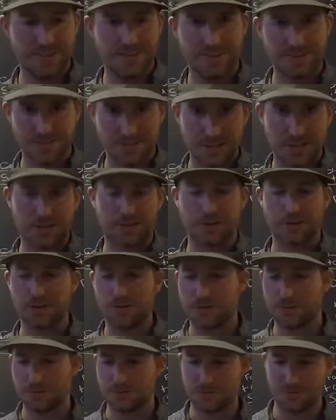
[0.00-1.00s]
sinker
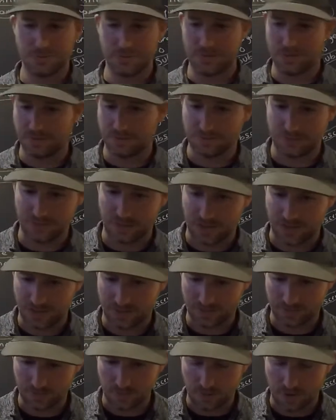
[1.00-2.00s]
goes flying in
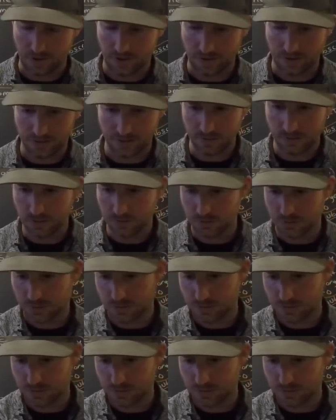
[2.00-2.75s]
the water and you lose it.